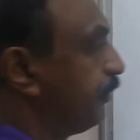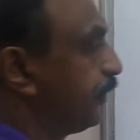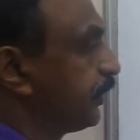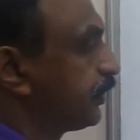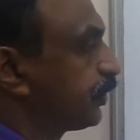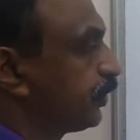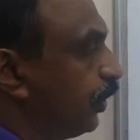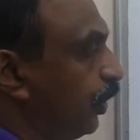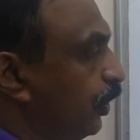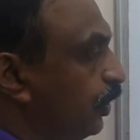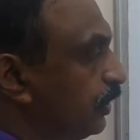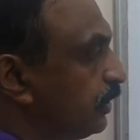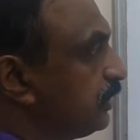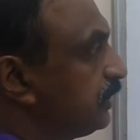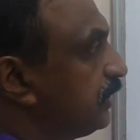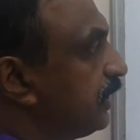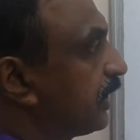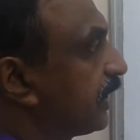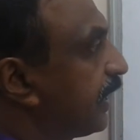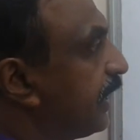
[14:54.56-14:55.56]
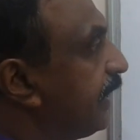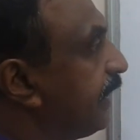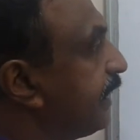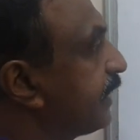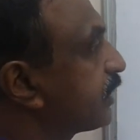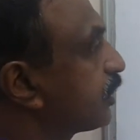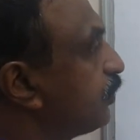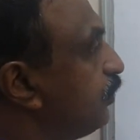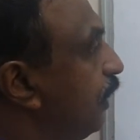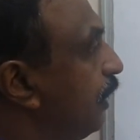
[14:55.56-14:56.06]
So the
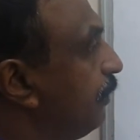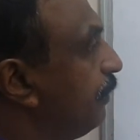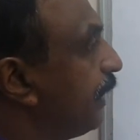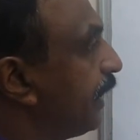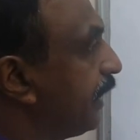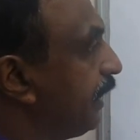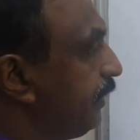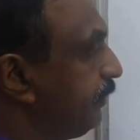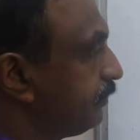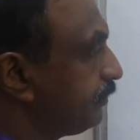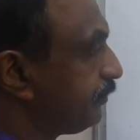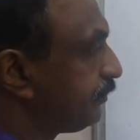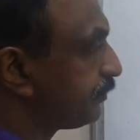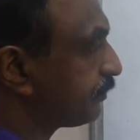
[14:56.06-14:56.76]
radius will be,